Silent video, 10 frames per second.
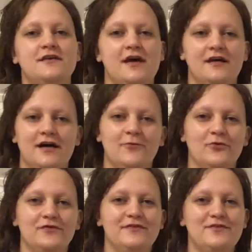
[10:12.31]
and I
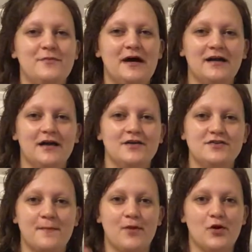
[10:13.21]
will see you back
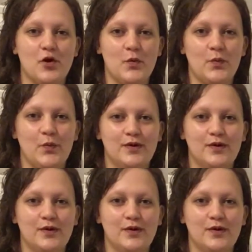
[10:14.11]
tomorrow.